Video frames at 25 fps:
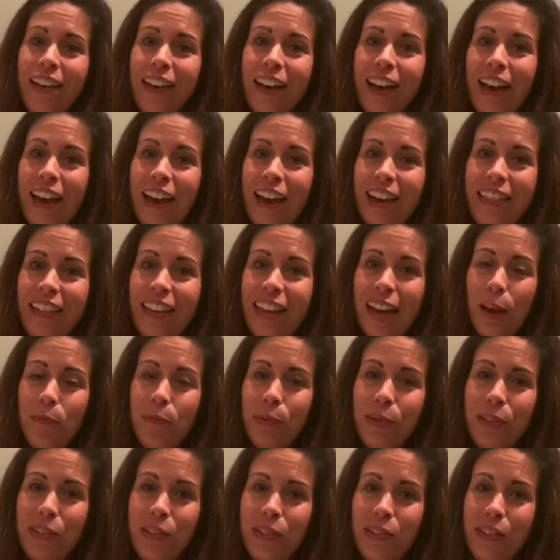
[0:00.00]
I had the
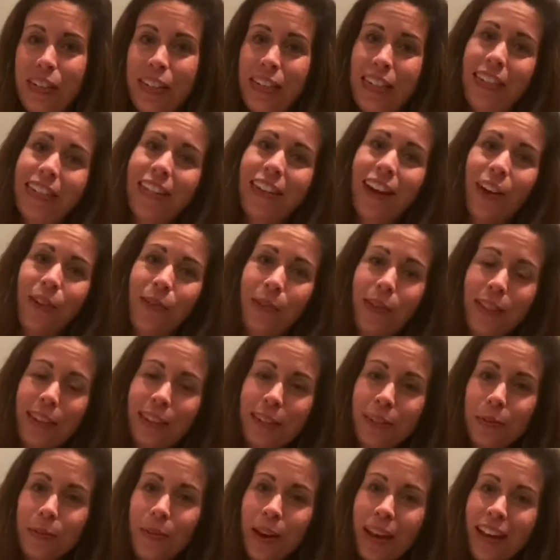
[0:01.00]
opportunity to talk with
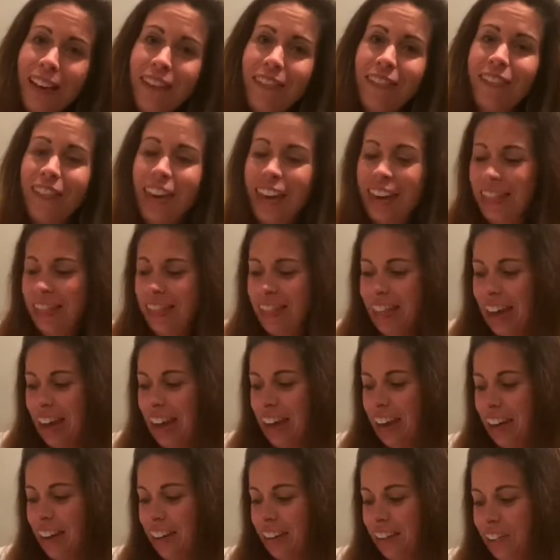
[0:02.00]
his wife and
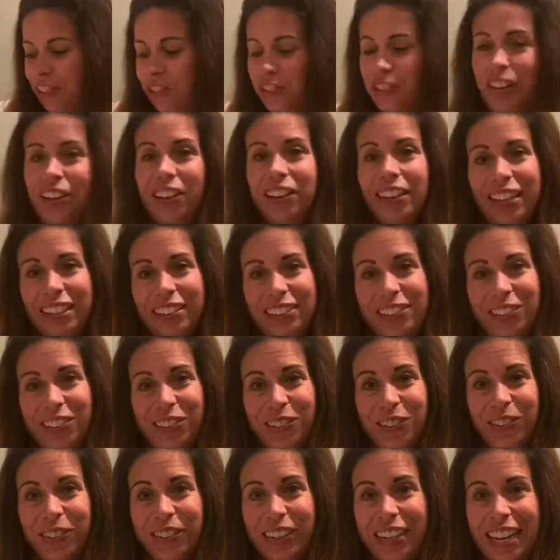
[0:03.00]
then share his
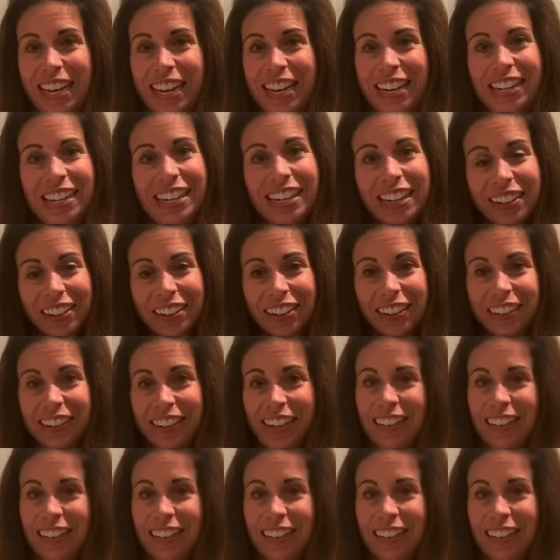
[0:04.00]
story in here.